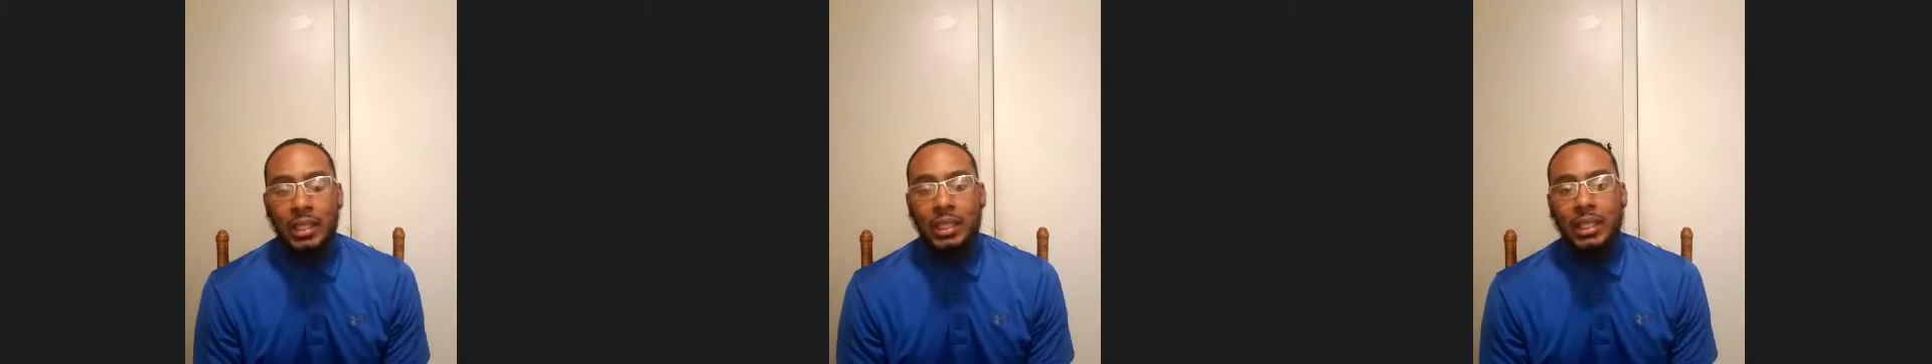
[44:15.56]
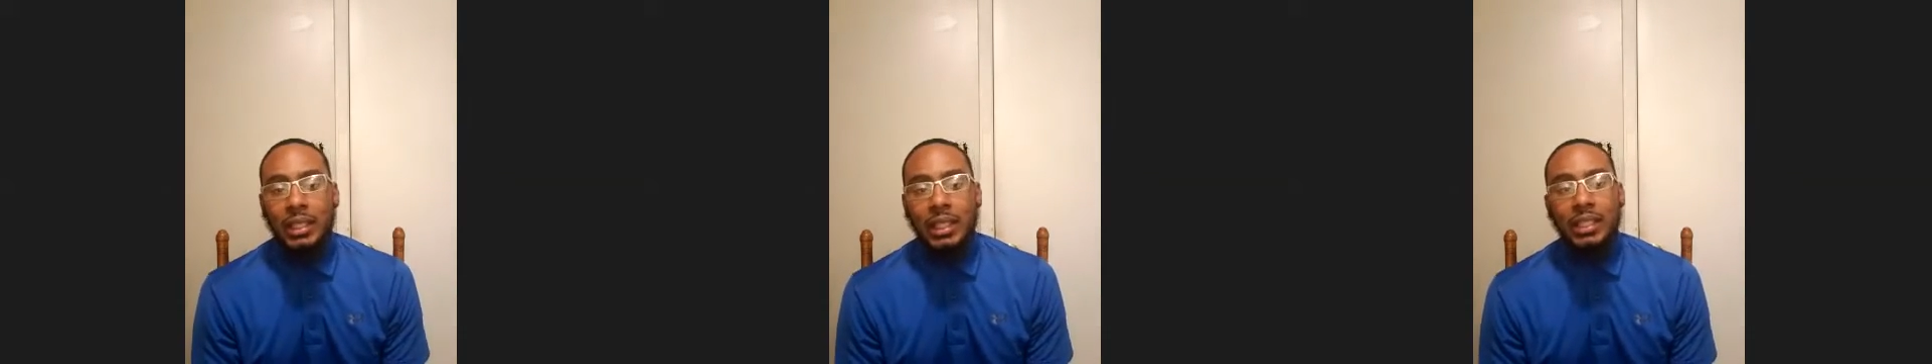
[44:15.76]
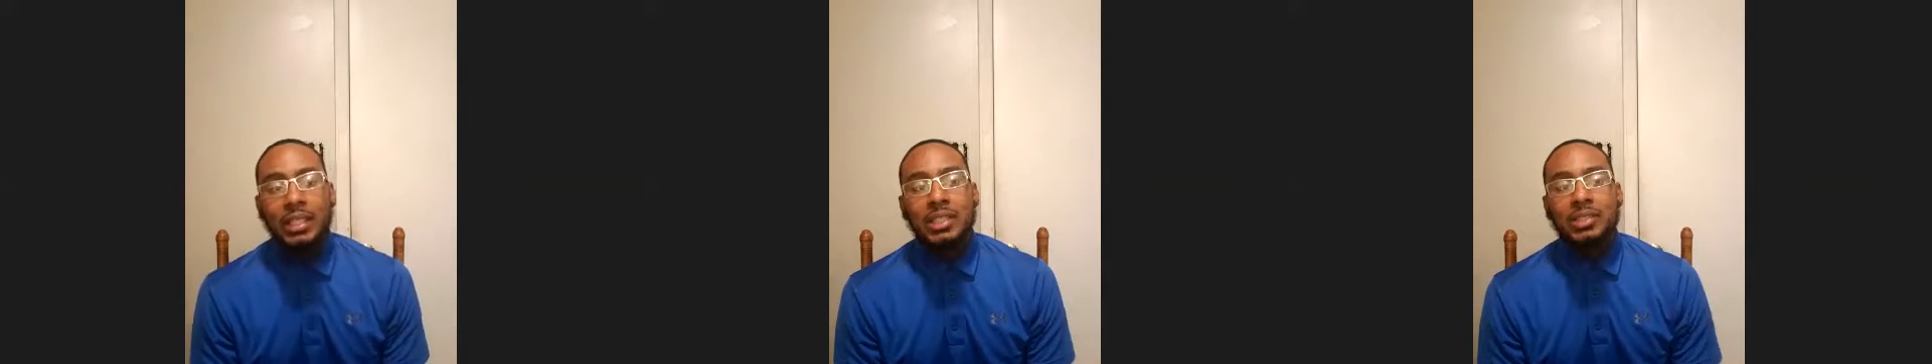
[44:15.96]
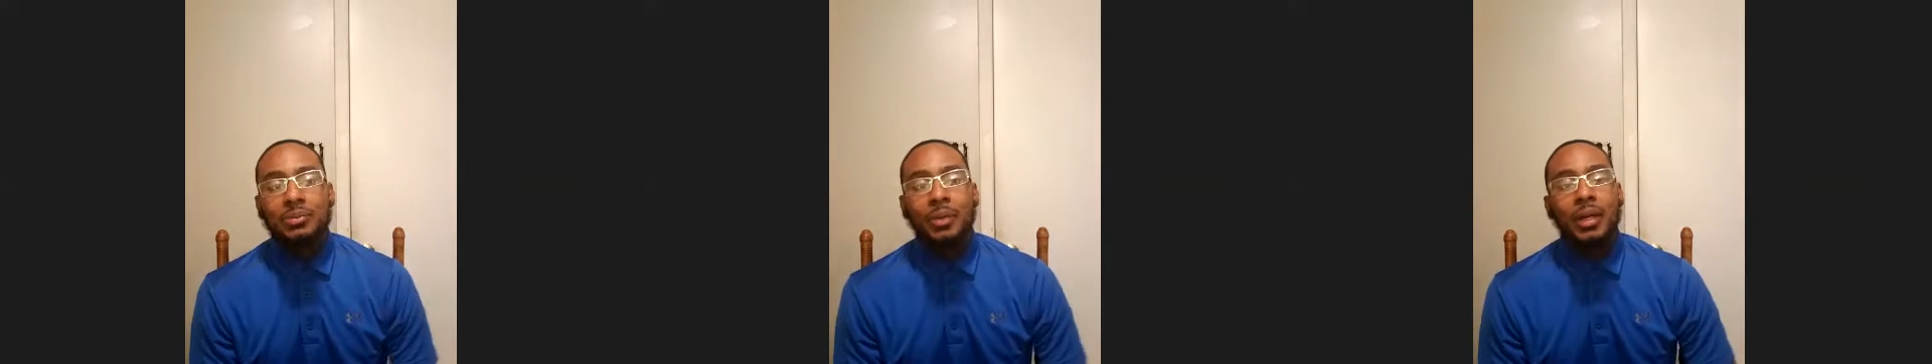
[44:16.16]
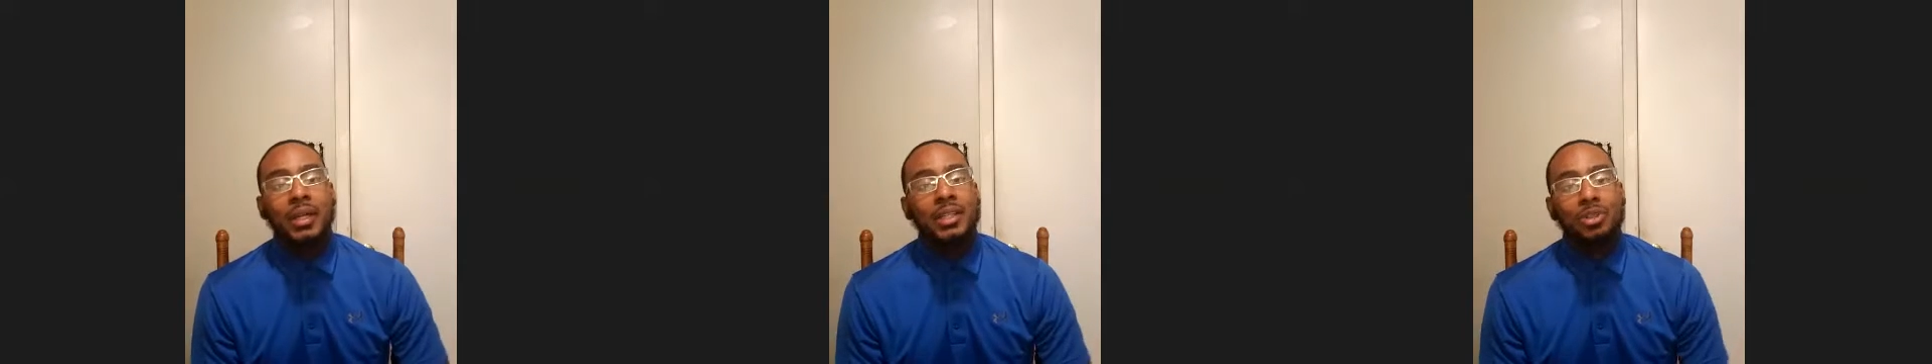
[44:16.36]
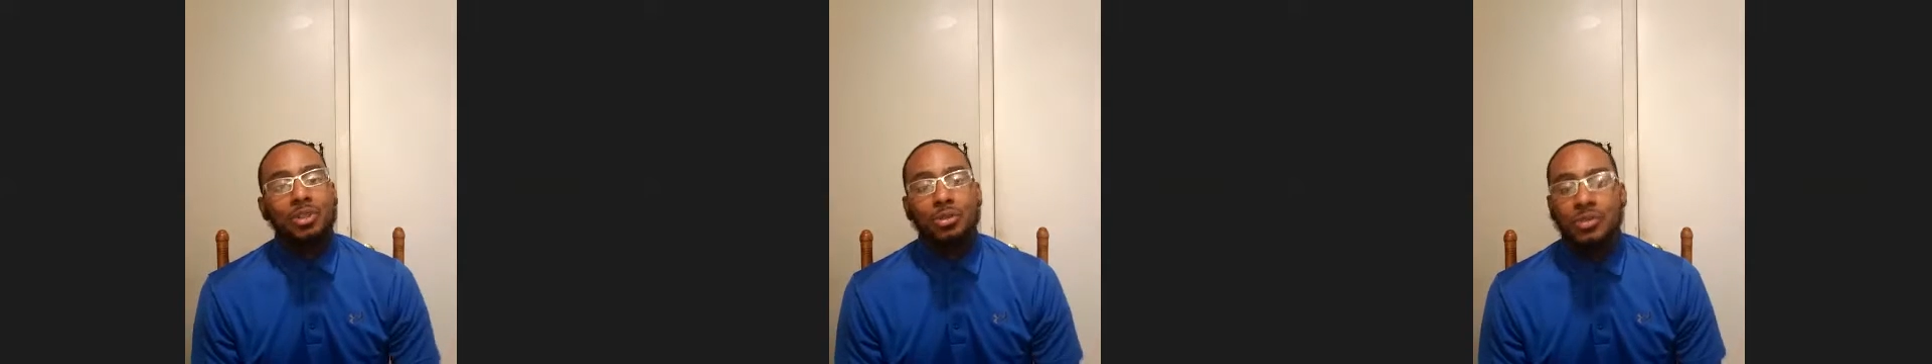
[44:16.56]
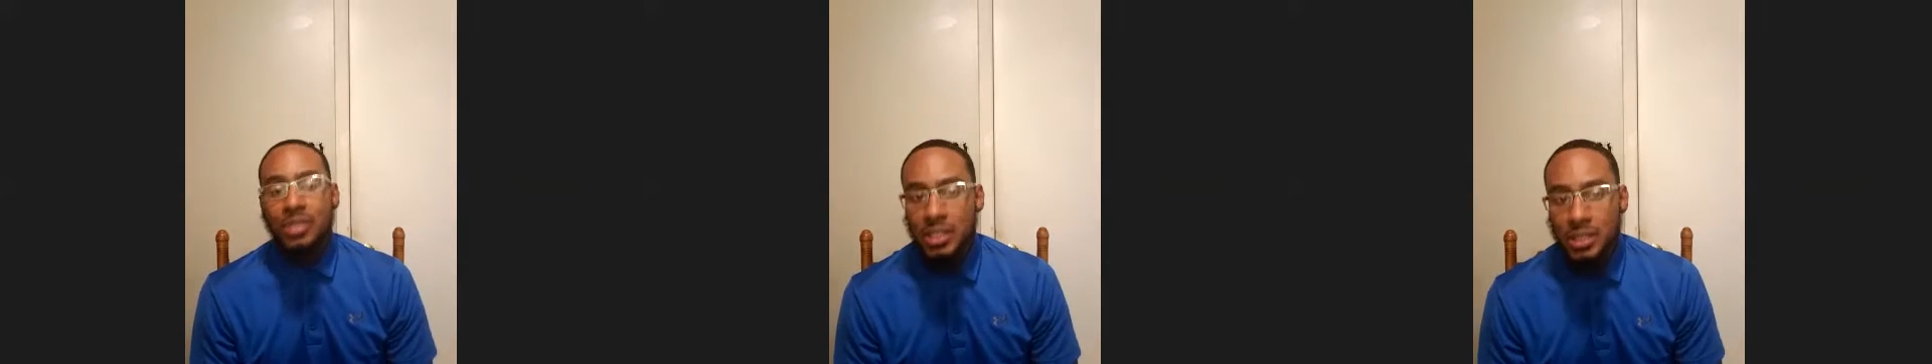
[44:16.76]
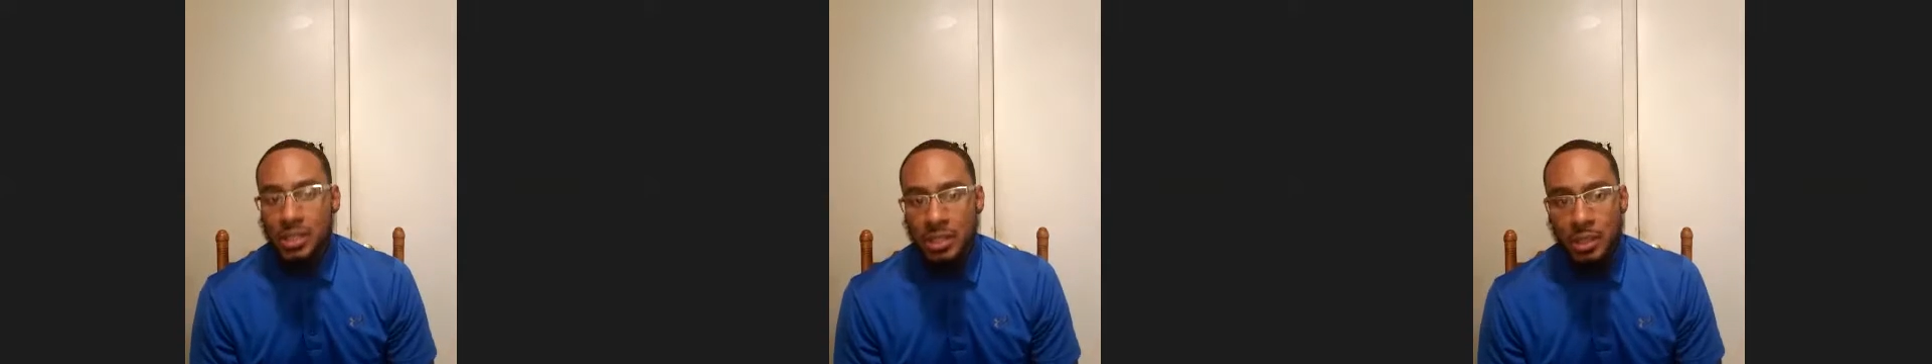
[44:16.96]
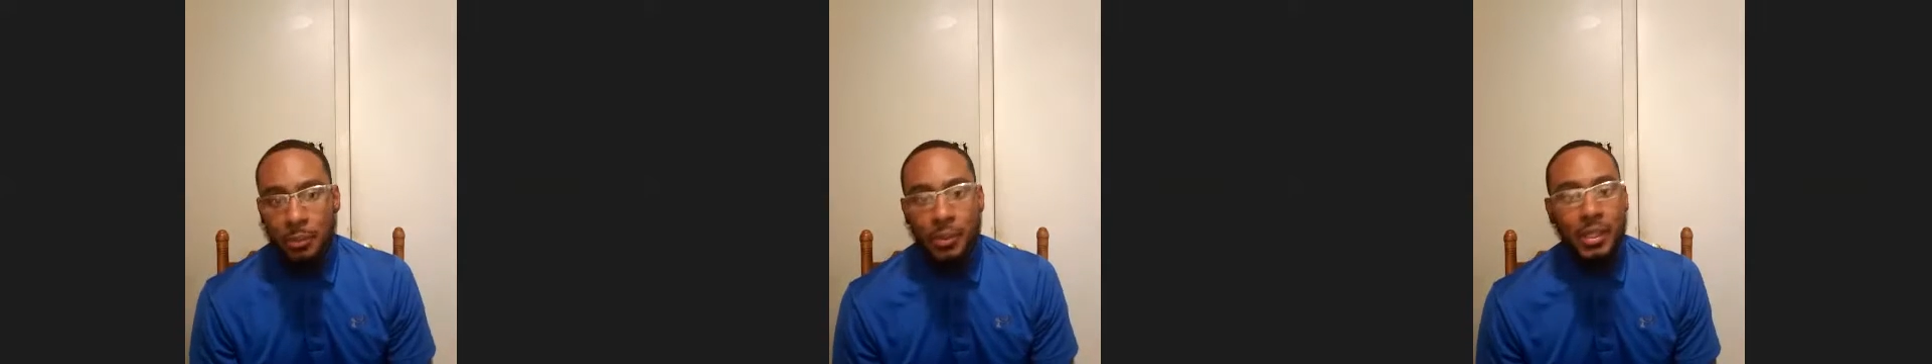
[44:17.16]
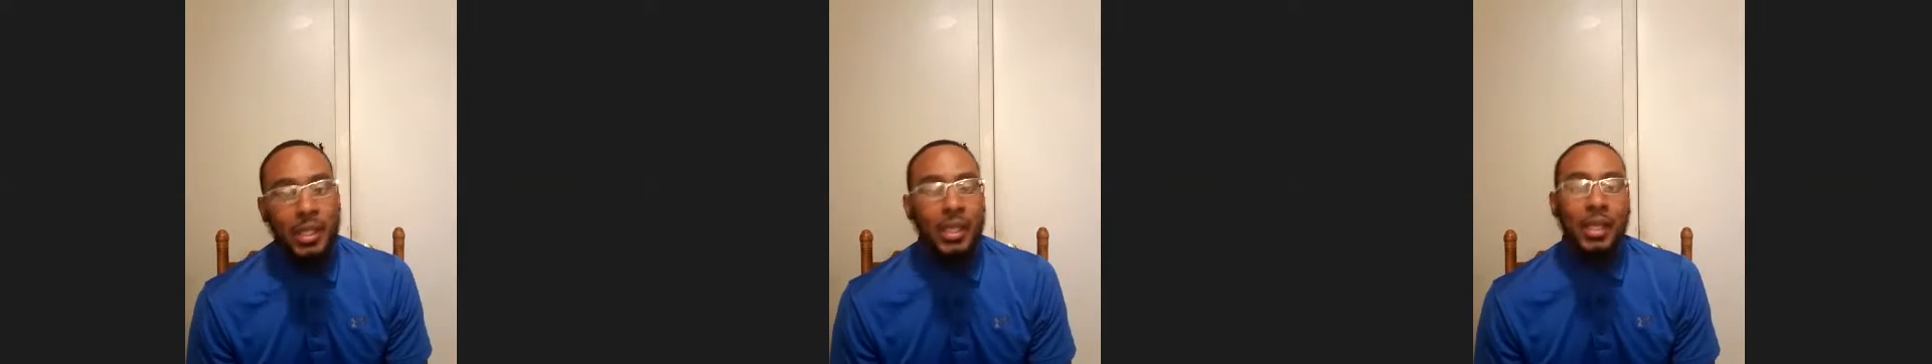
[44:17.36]
They need somebody that's gonna teach them,
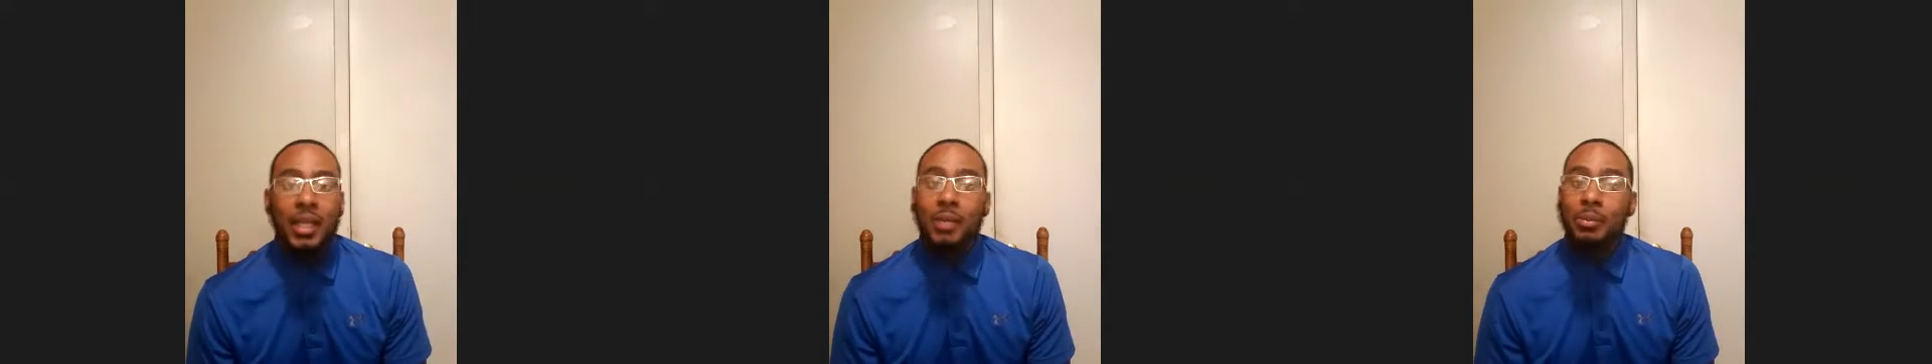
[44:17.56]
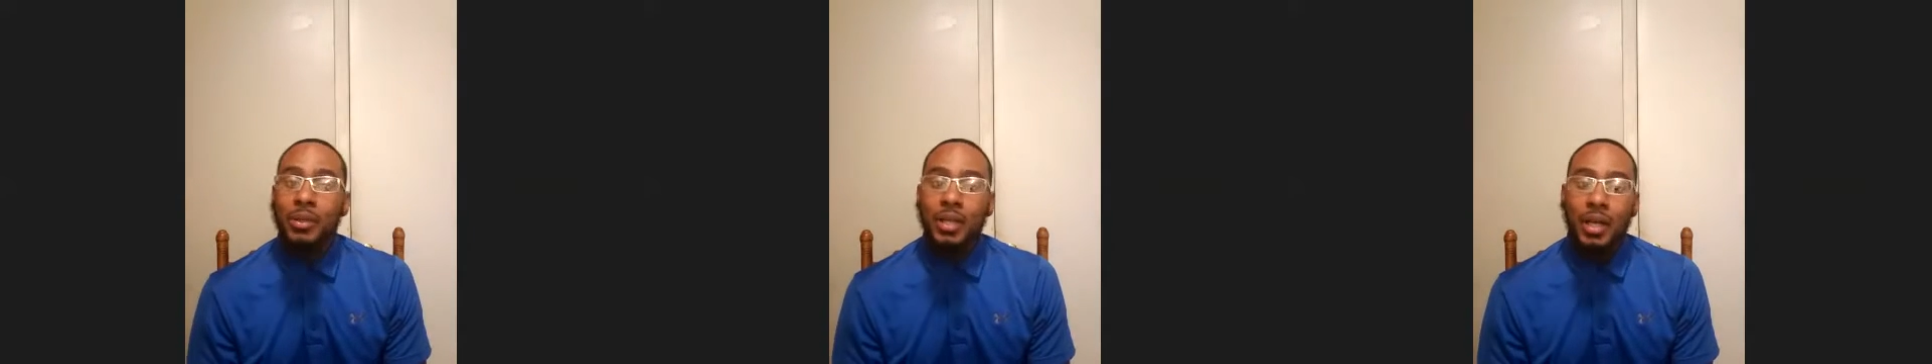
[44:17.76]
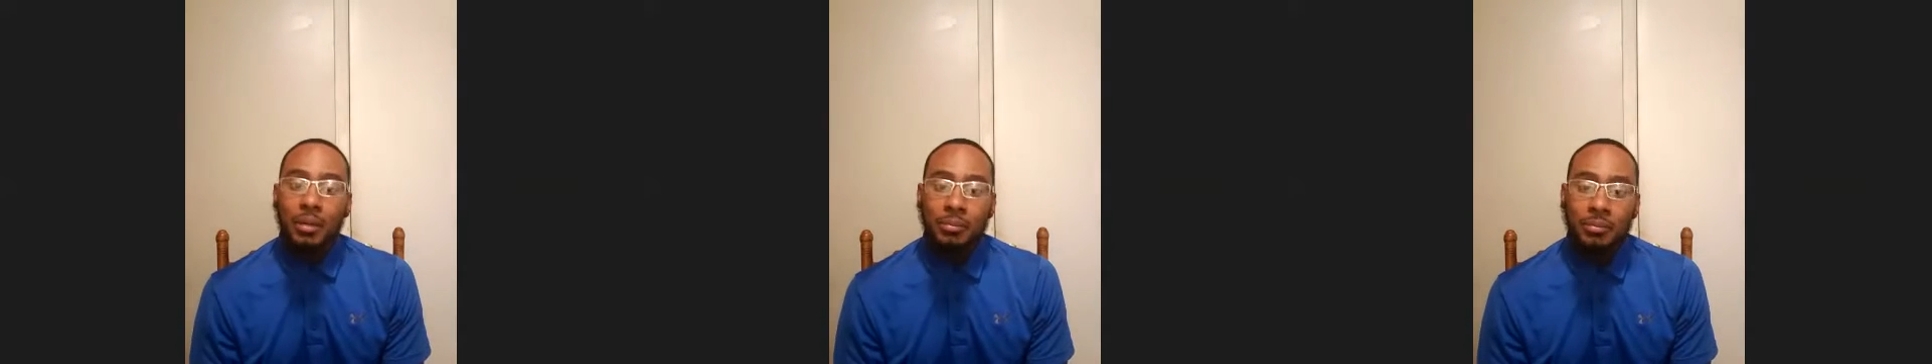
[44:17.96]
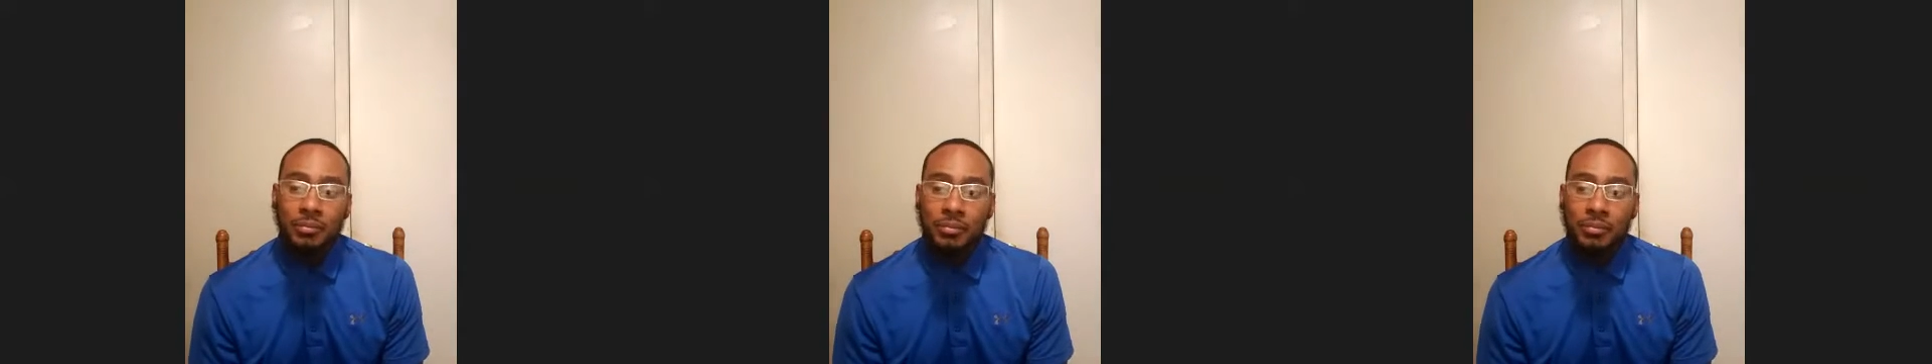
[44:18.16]
and then they can become,